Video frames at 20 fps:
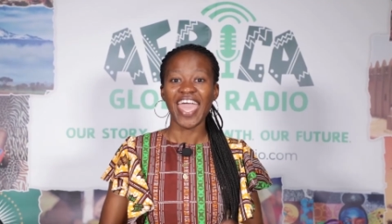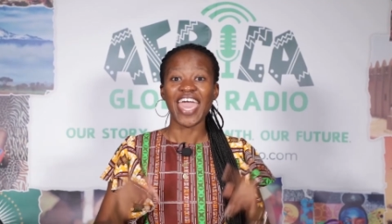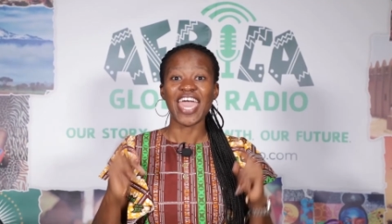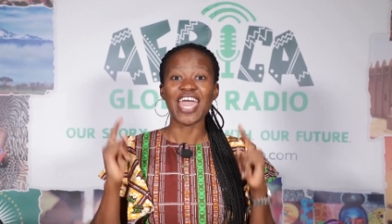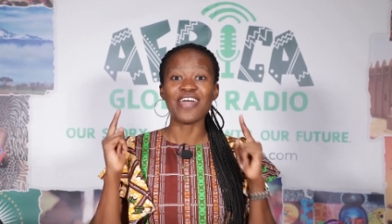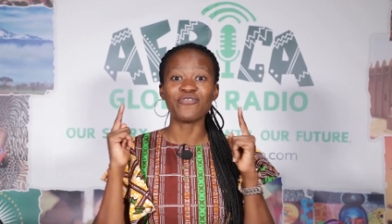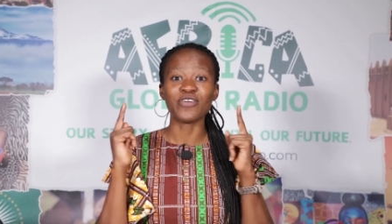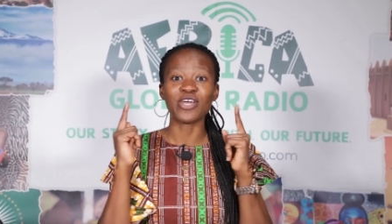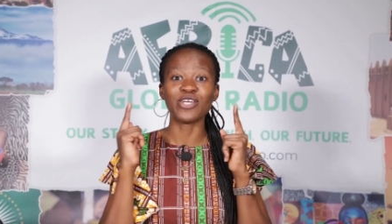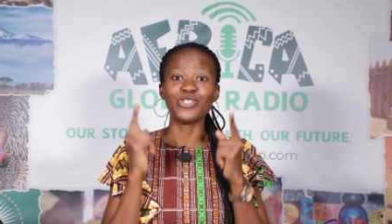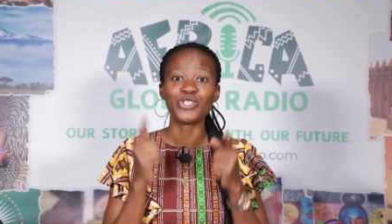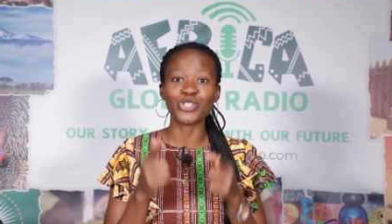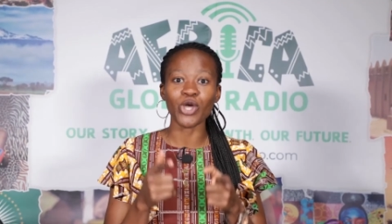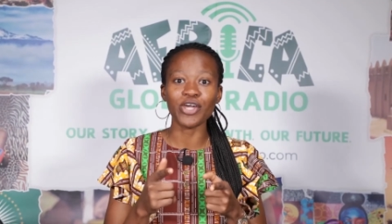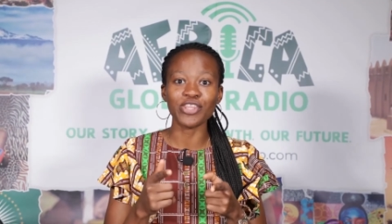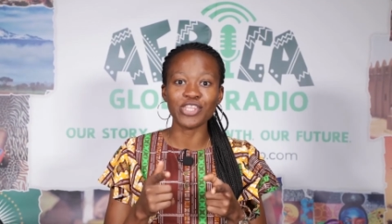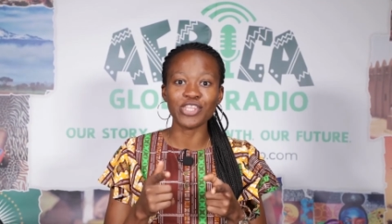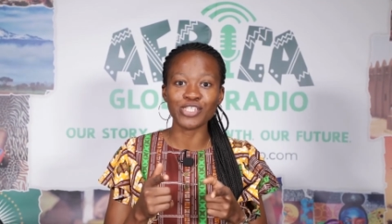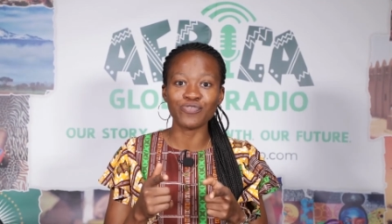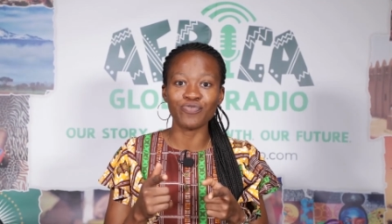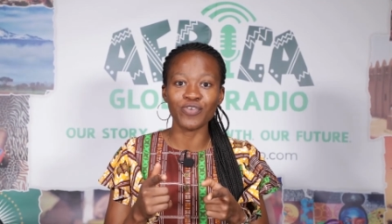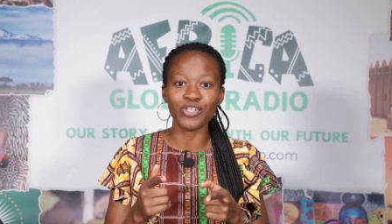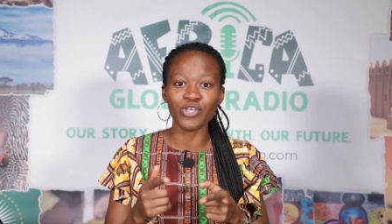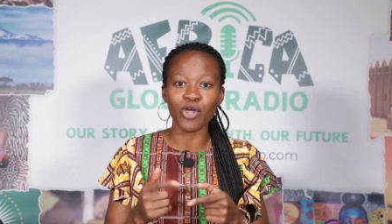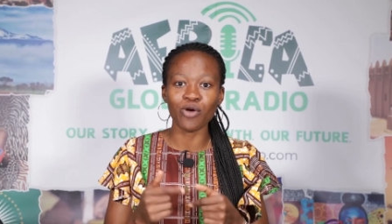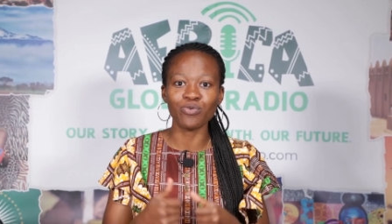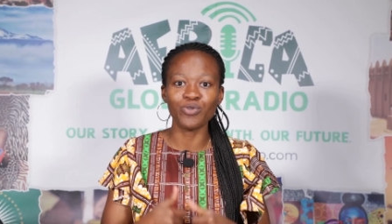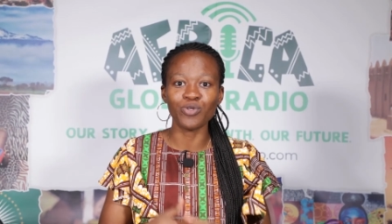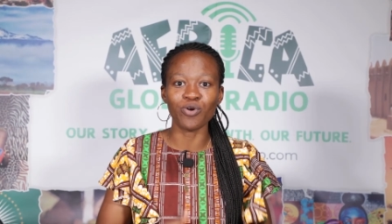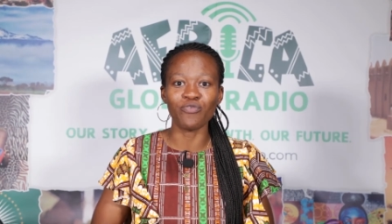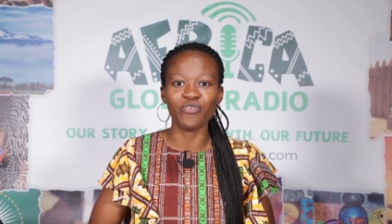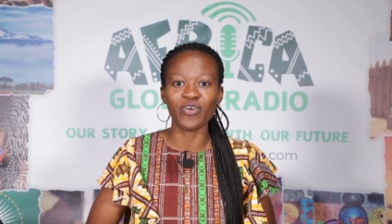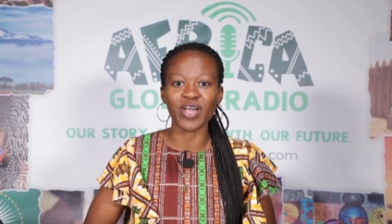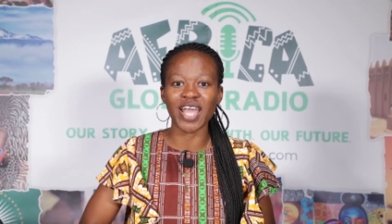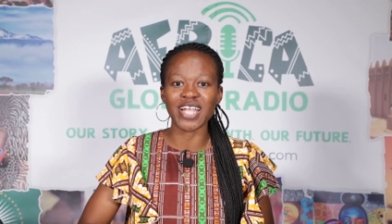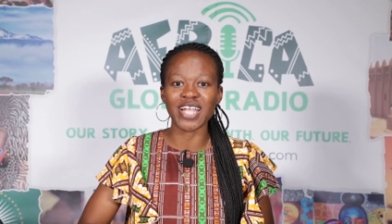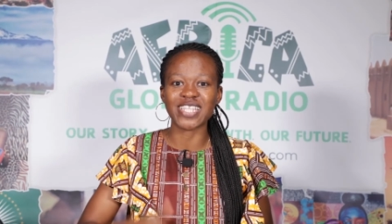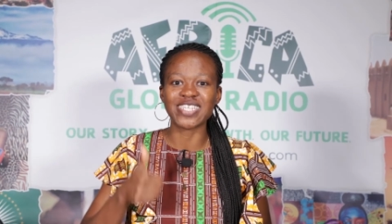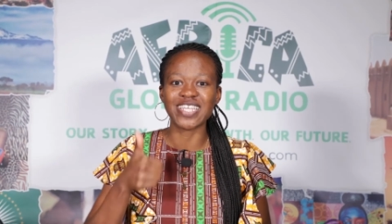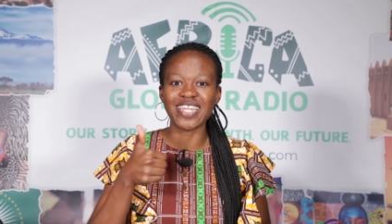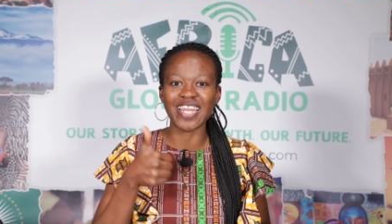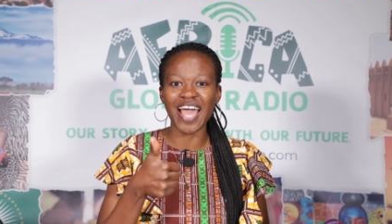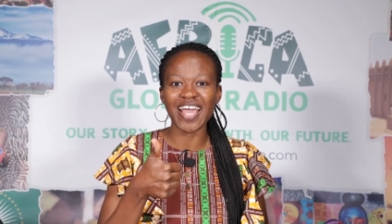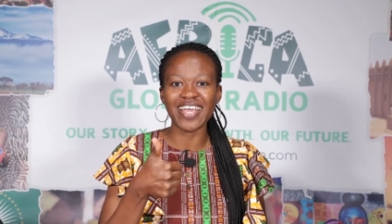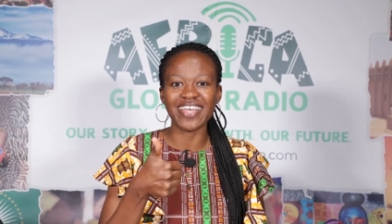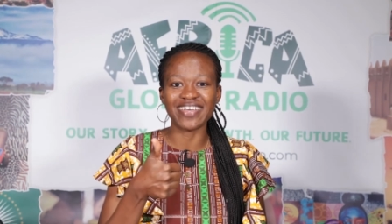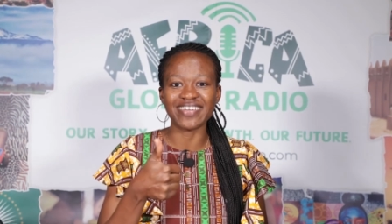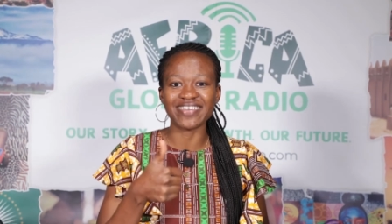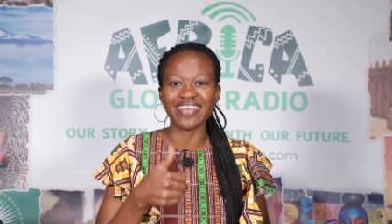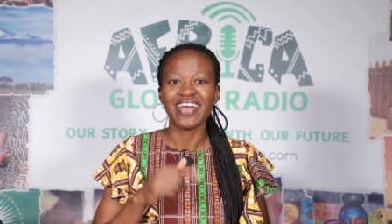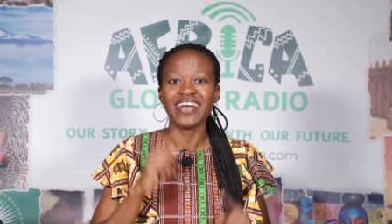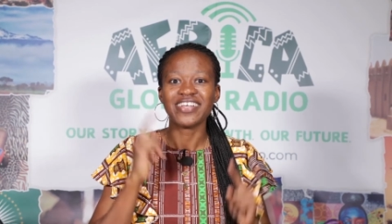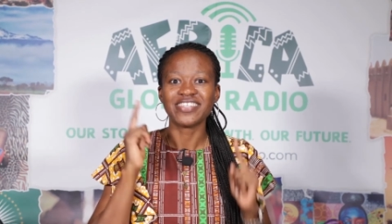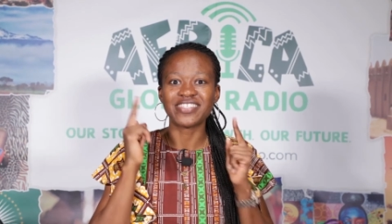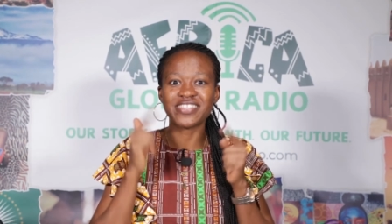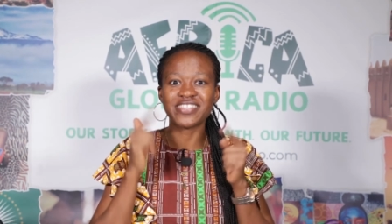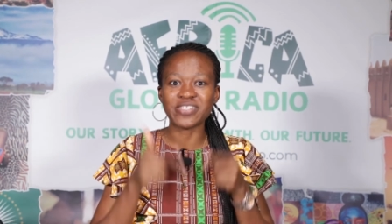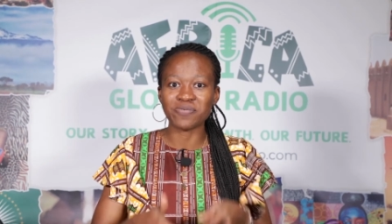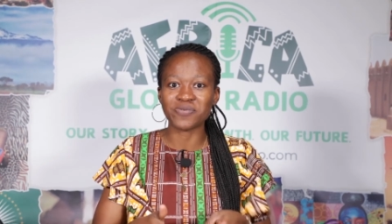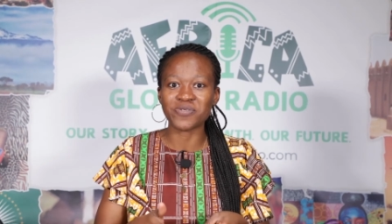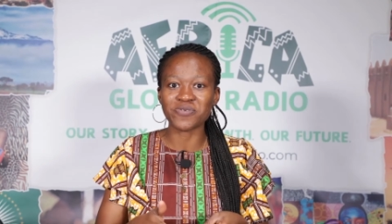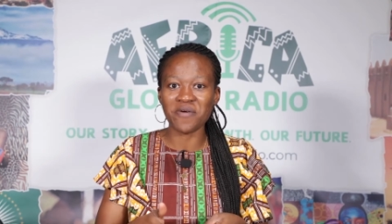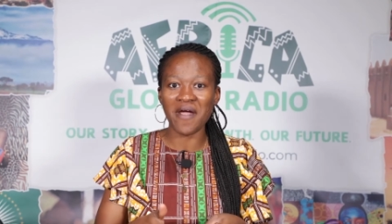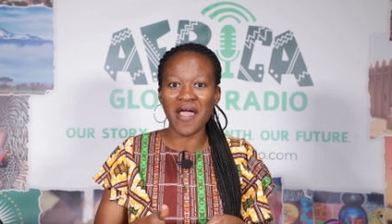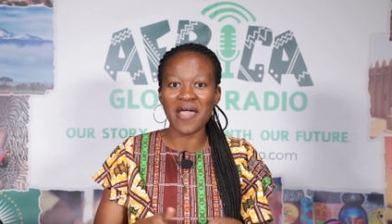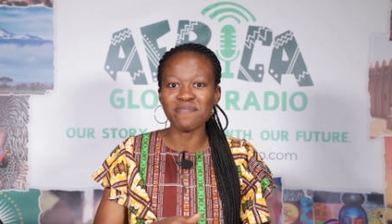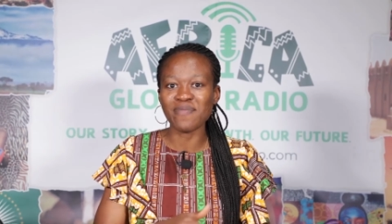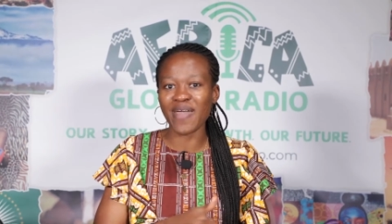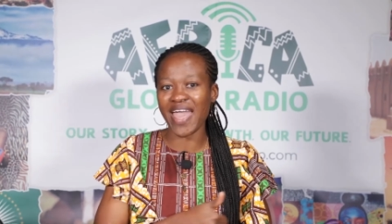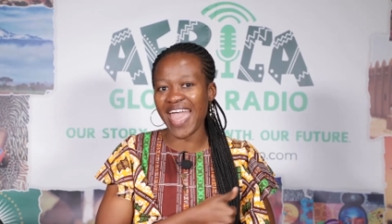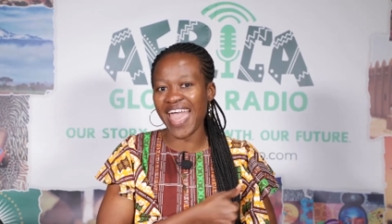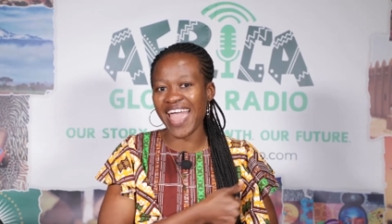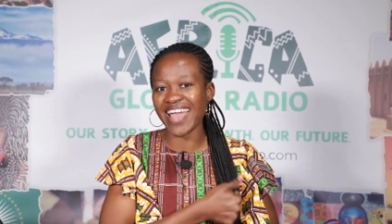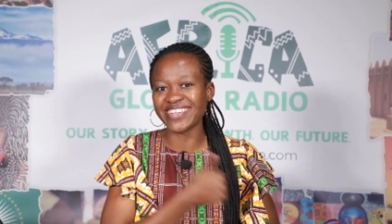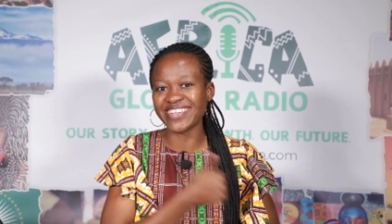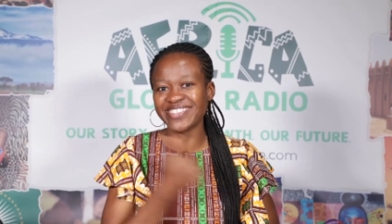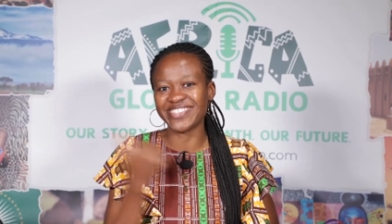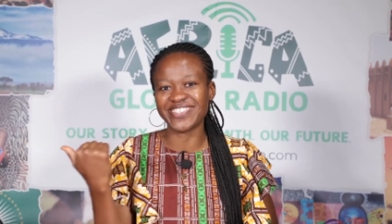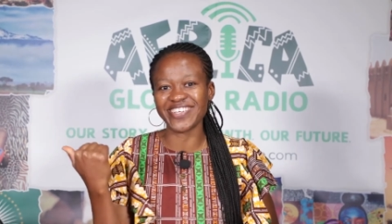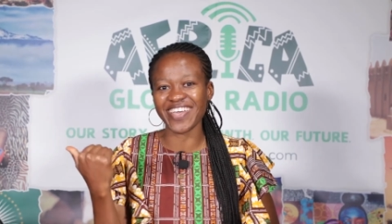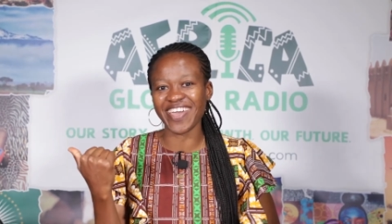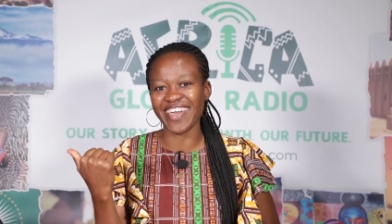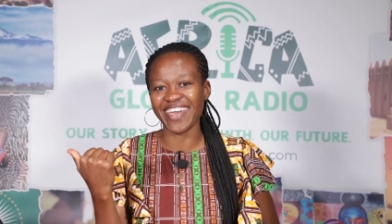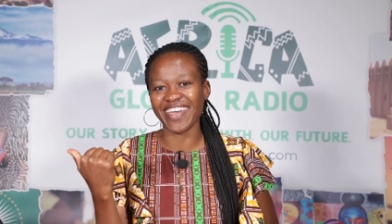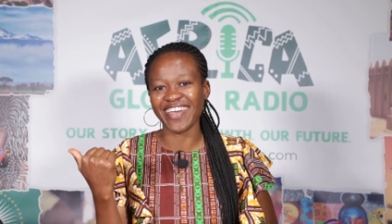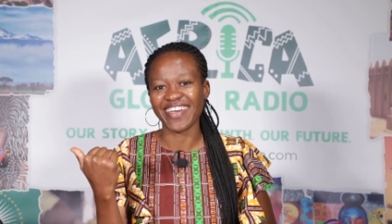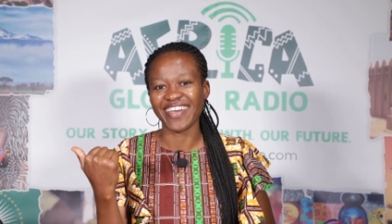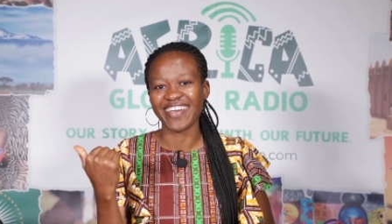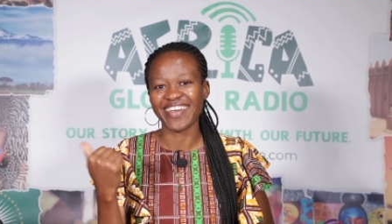If you enjoyed this video, don't forget to like it, subscribe, and share.